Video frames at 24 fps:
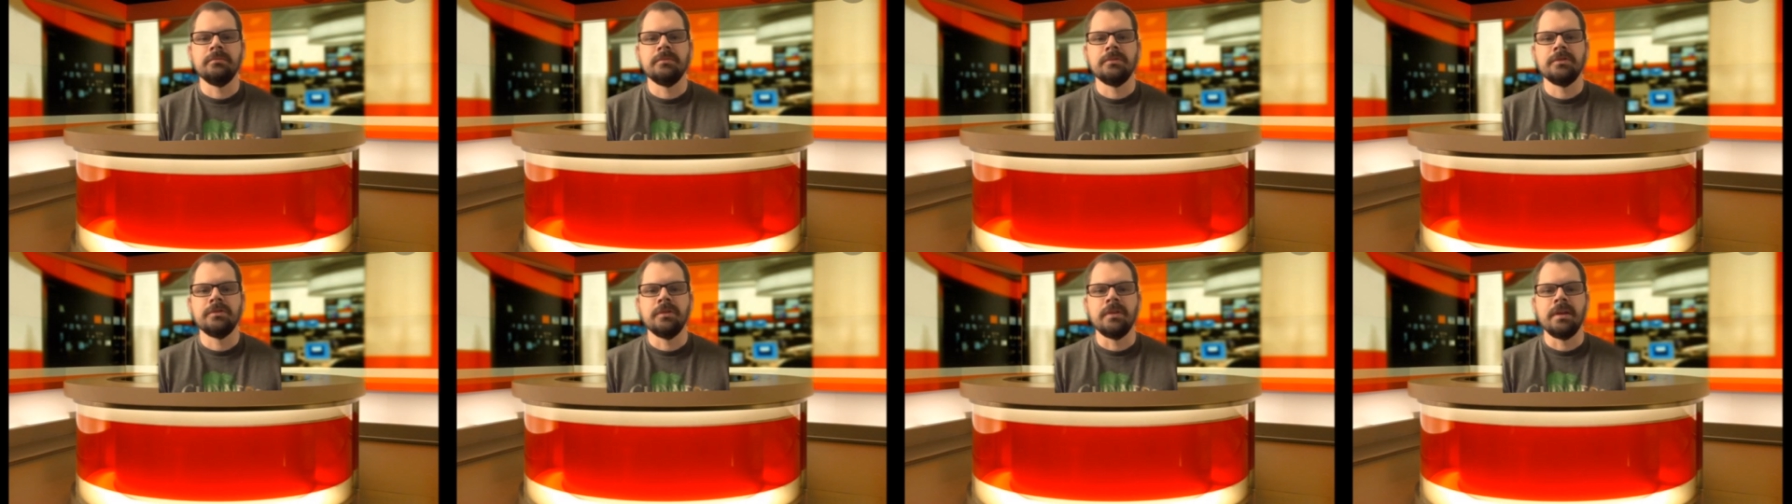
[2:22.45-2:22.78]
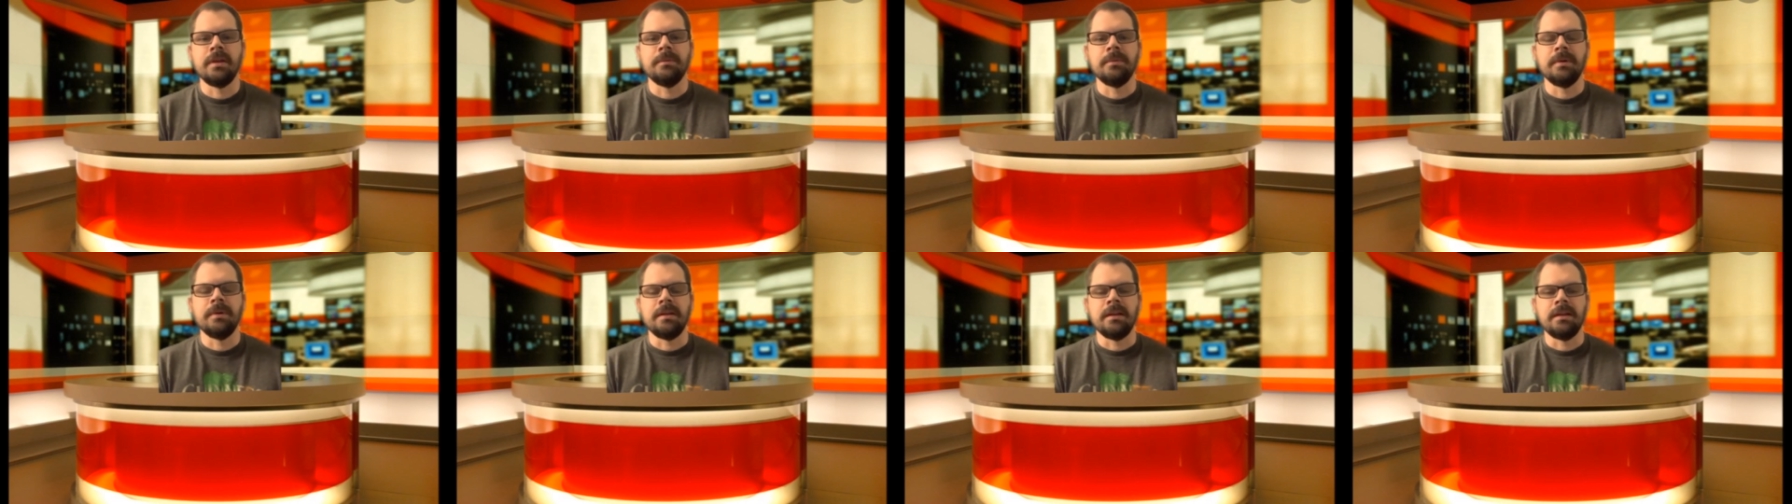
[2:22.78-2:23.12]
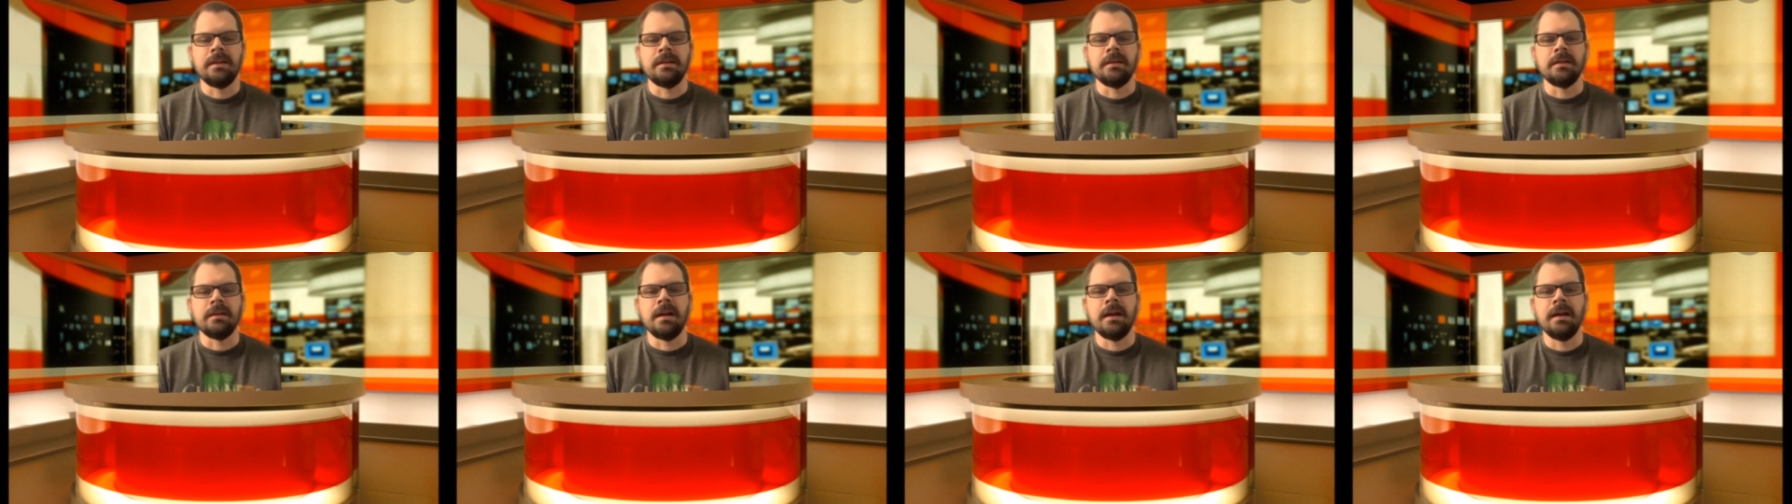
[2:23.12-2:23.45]
So that way they
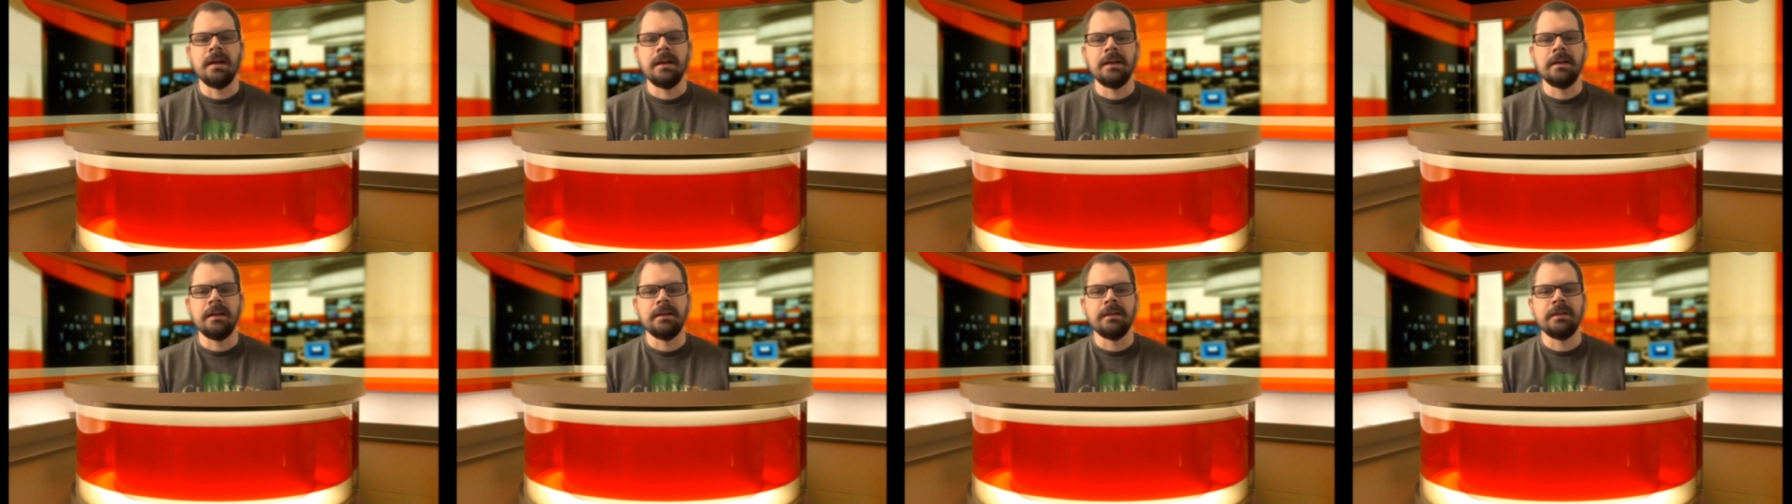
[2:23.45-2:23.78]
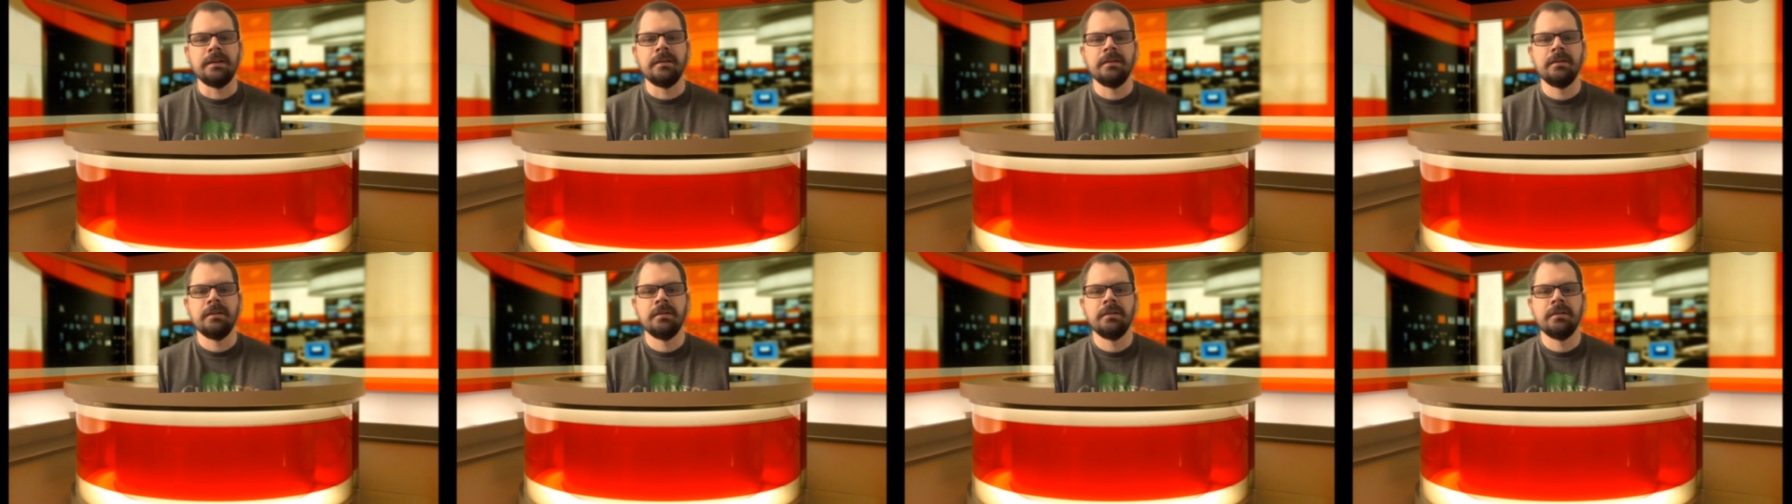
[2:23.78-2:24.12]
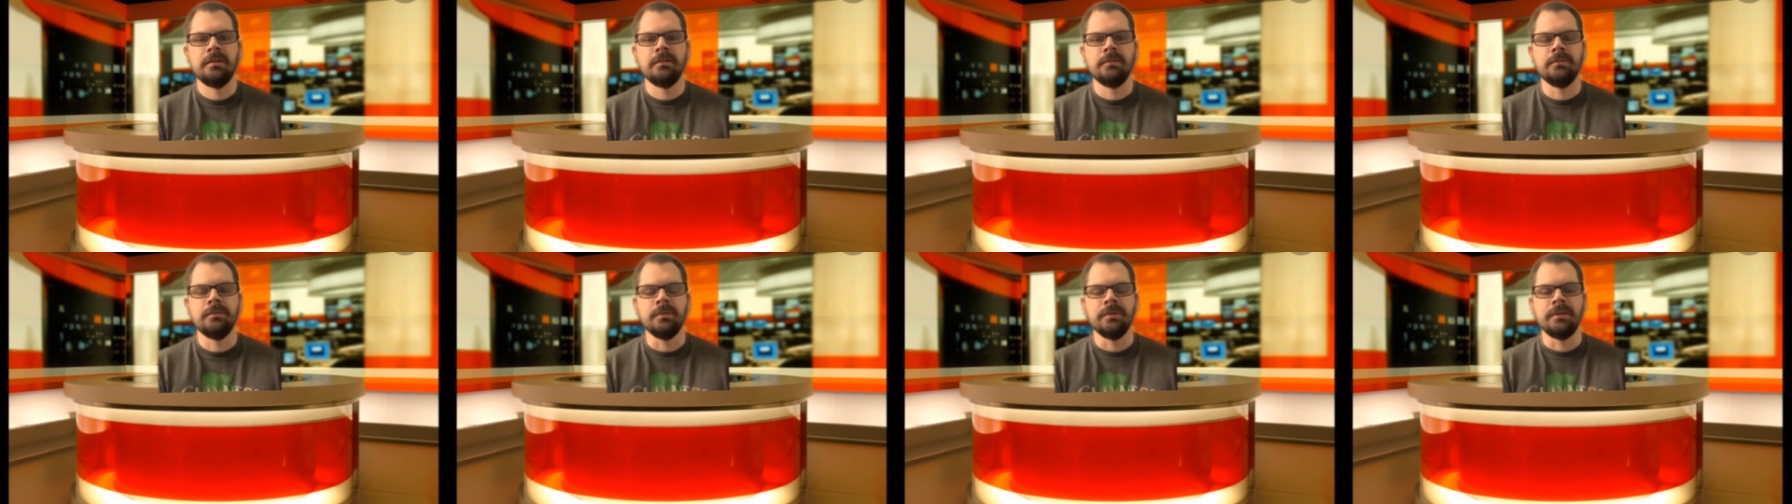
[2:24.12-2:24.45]
can hide
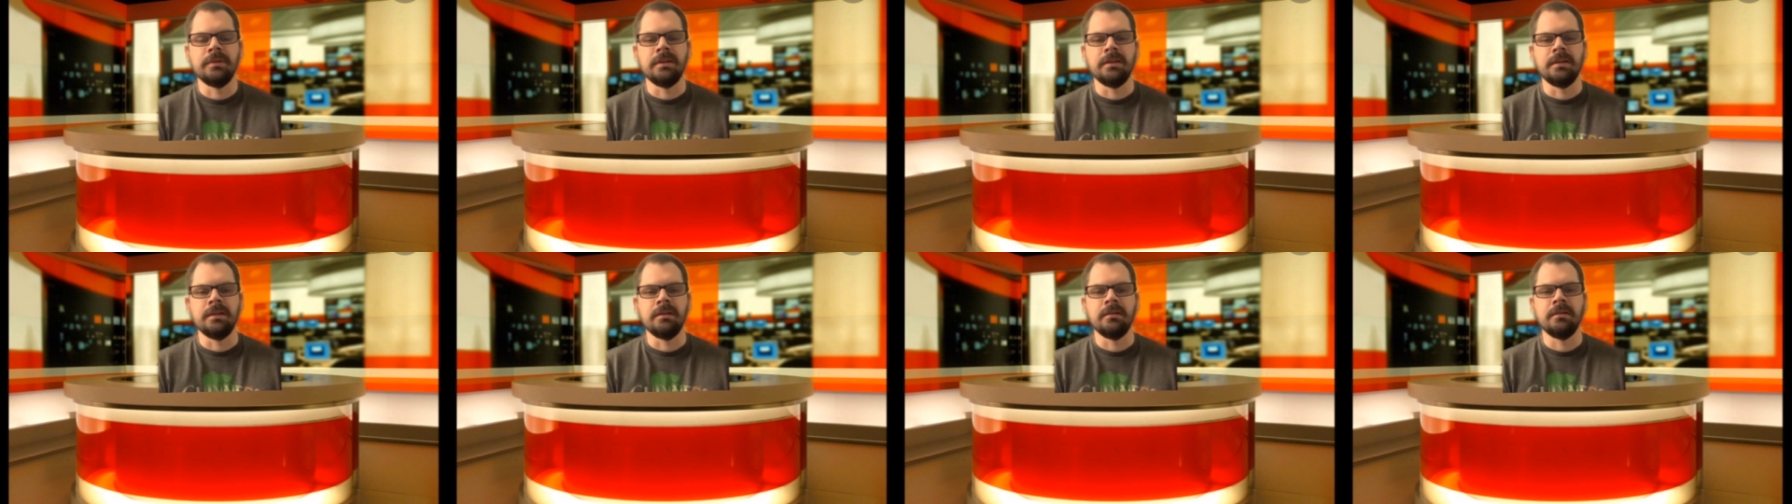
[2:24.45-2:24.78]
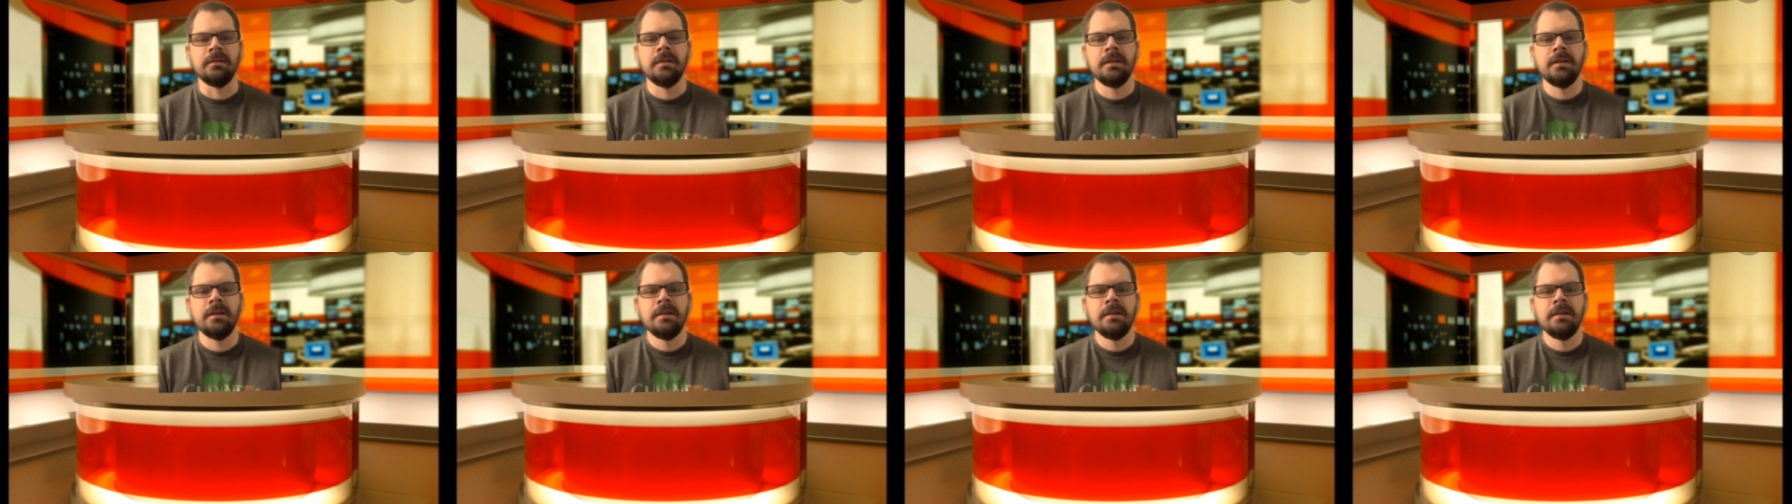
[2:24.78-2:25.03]
within